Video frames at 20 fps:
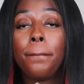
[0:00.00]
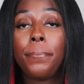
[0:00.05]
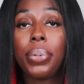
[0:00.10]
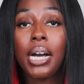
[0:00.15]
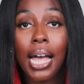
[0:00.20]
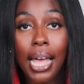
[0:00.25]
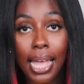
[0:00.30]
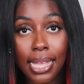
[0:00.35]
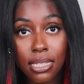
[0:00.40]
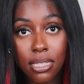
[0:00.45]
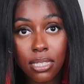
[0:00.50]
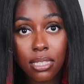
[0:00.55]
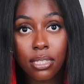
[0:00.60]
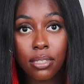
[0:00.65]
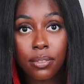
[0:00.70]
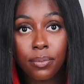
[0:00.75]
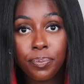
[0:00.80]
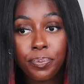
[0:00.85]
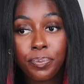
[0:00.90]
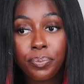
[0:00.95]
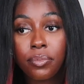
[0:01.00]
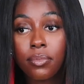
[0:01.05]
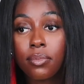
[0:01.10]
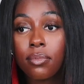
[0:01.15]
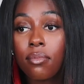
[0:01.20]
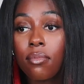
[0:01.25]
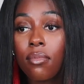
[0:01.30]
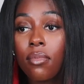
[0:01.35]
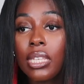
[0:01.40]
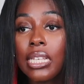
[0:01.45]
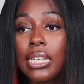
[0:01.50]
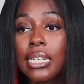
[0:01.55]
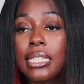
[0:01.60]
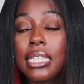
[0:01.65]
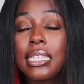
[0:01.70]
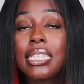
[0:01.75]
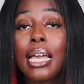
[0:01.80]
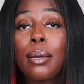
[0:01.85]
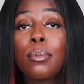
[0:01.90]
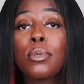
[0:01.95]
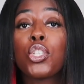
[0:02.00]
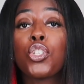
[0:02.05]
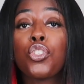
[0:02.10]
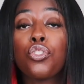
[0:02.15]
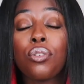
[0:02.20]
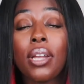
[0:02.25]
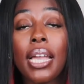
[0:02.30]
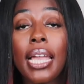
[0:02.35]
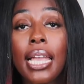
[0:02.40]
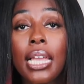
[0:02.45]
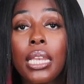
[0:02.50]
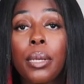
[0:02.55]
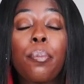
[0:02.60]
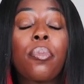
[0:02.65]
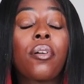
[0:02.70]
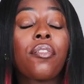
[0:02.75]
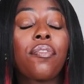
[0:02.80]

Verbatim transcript: But since I was trained